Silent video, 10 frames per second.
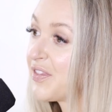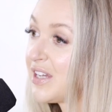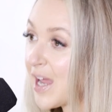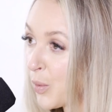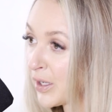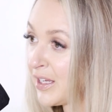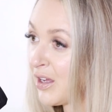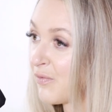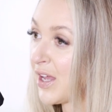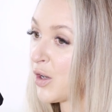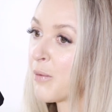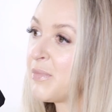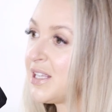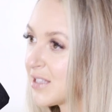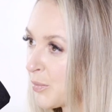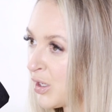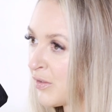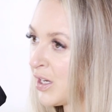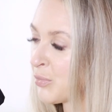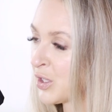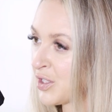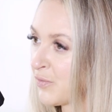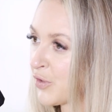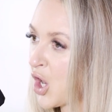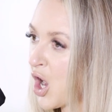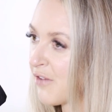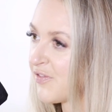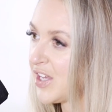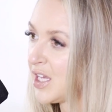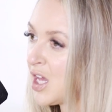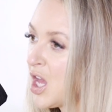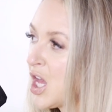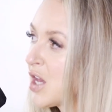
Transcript: the networking event or meet someone in person for coffee.